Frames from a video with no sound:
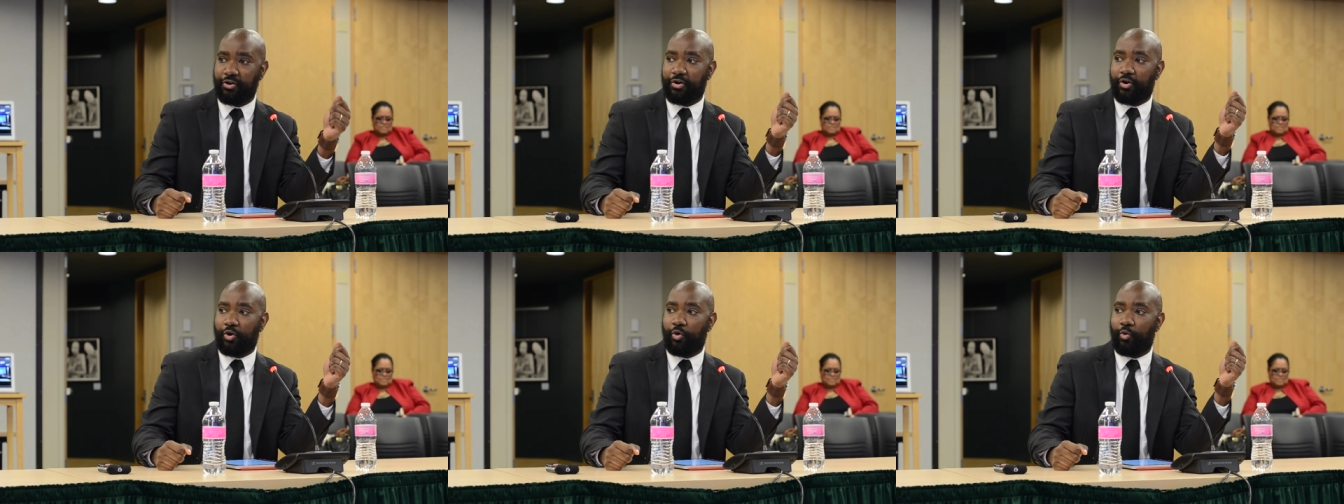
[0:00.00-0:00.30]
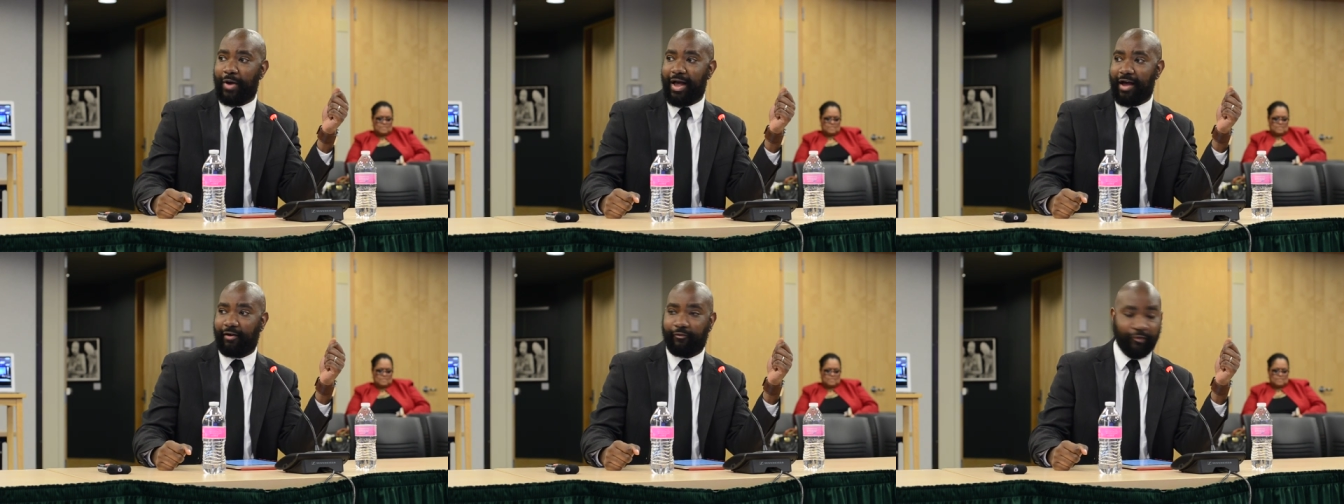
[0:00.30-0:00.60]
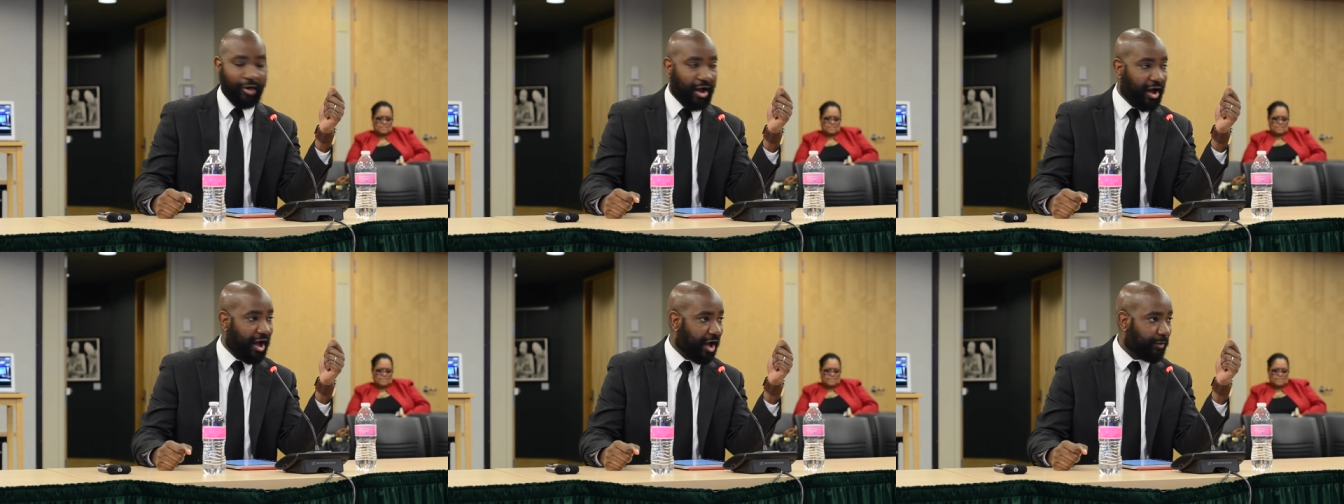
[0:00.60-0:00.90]
who have
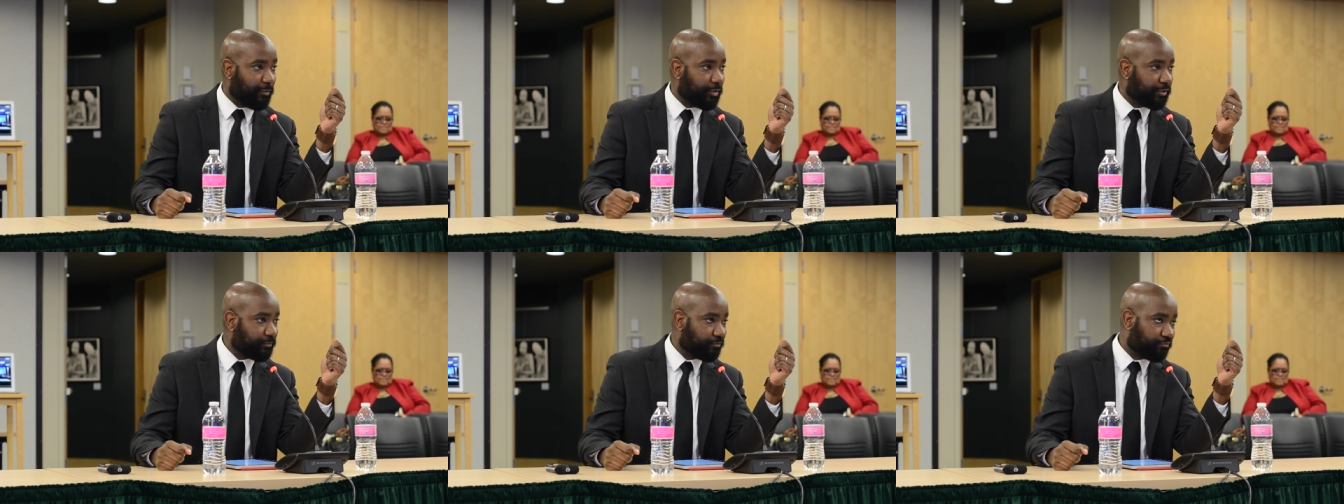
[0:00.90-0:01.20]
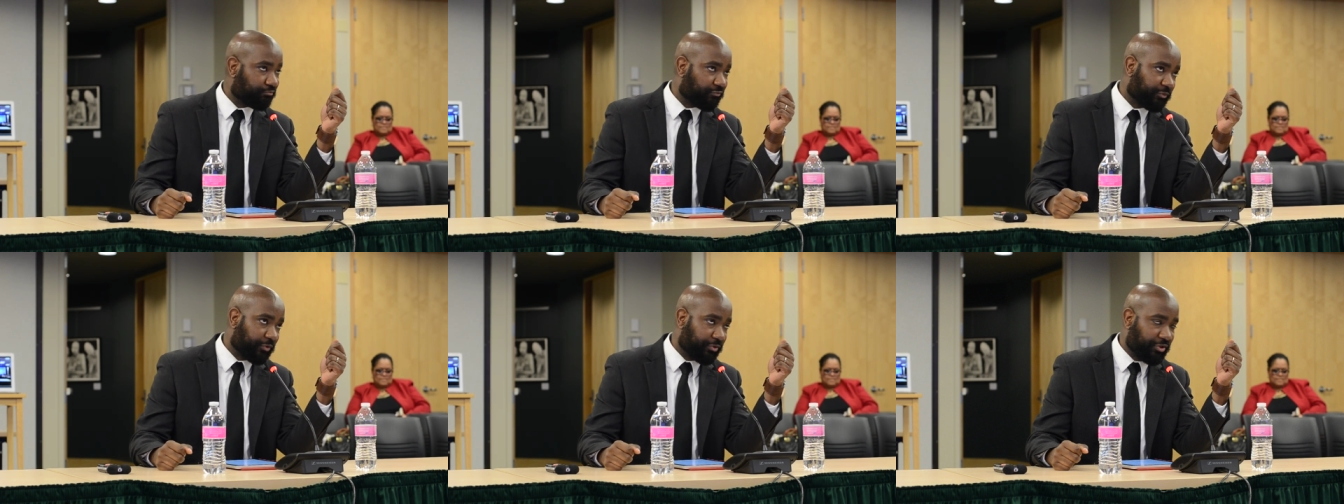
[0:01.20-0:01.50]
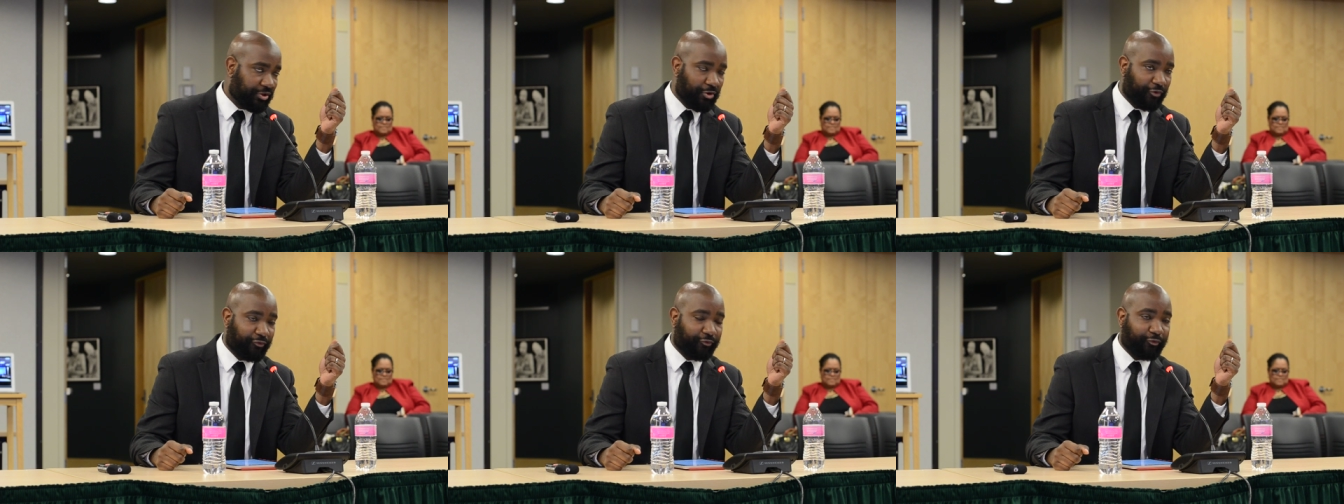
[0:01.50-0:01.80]

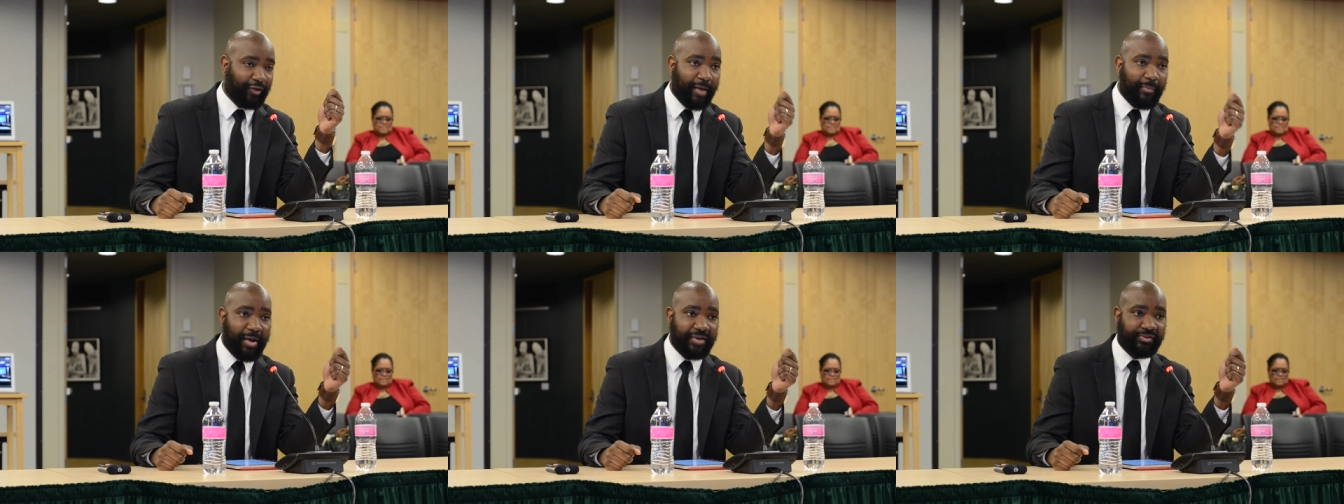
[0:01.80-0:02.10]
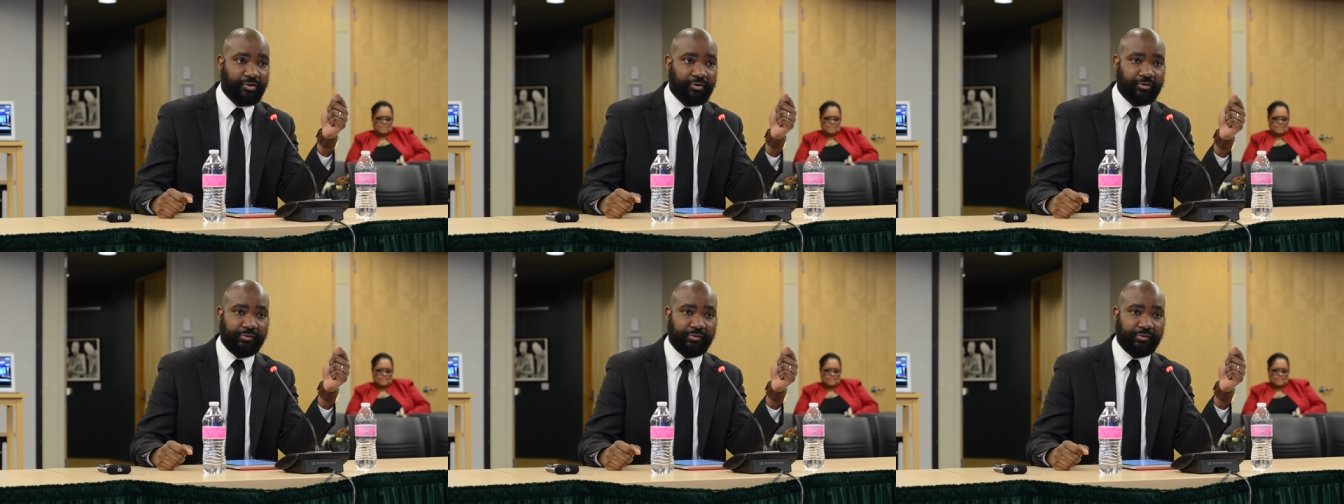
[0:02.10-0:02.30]
the fly-by-night